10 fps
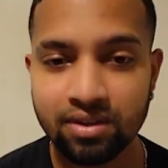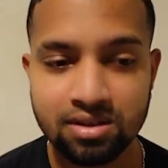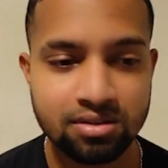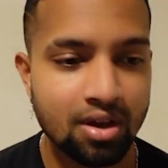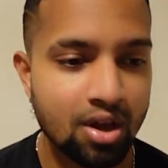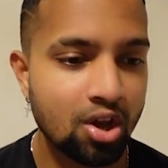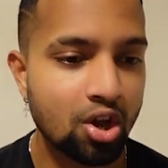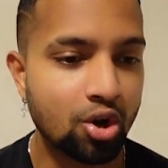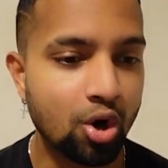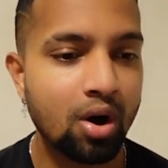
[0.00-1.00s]
this
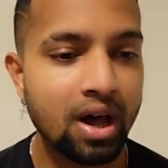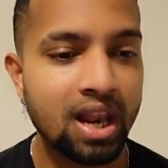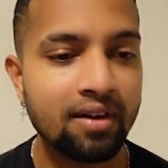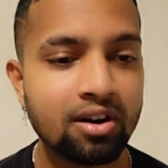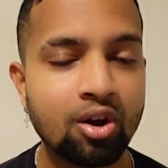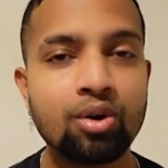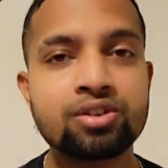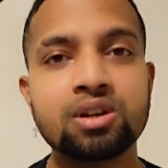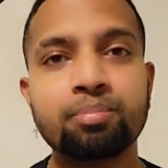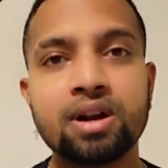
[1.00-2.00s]
GoHighLevel code
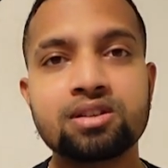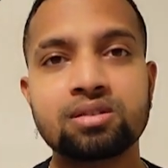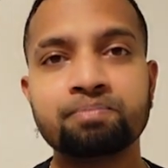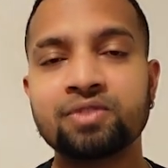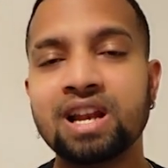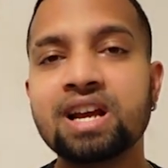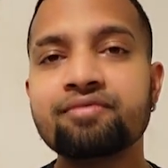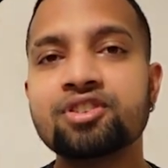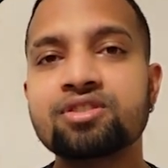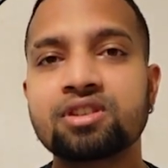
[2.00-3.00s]
snippets. Link
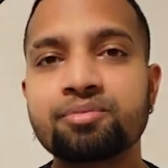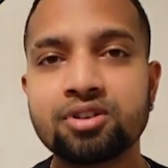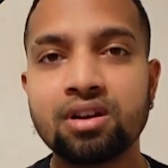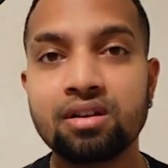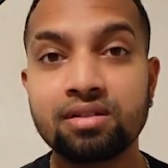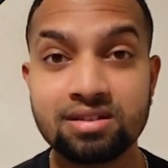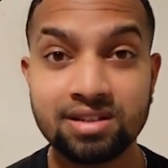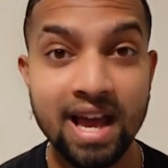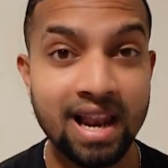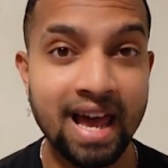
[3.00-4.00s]
in the description. The
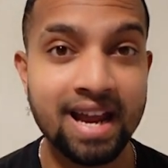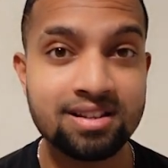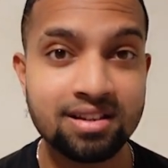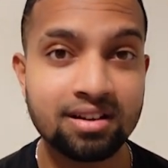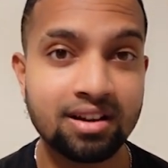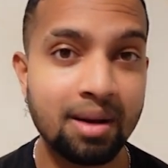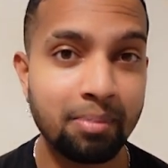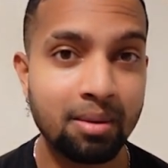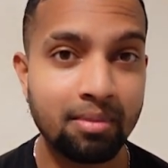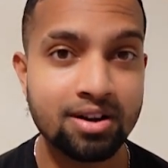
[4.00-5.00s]
sale ends in a
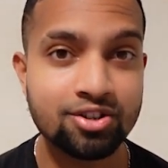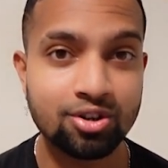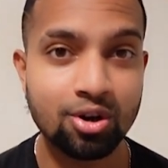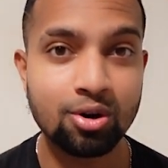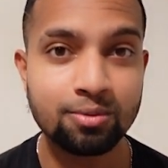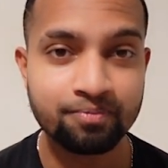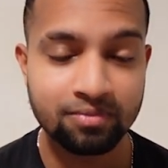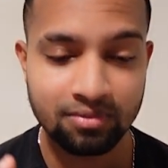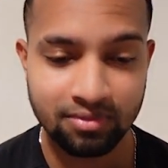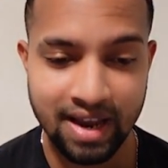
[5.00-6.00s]
couple of months, so
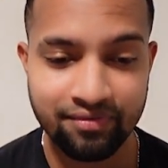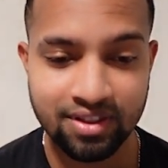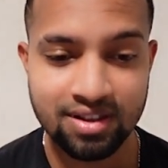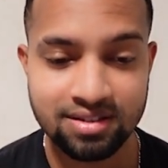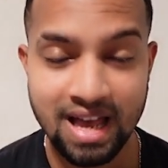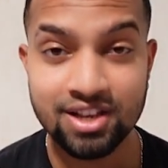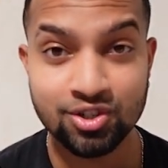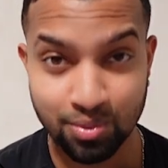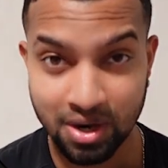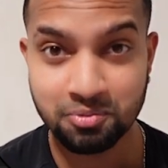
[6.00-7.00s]
get this as
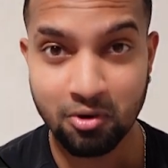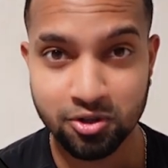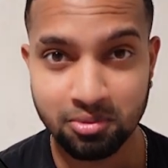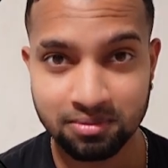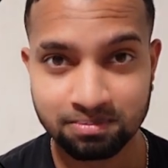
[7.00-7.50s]
soon as possible.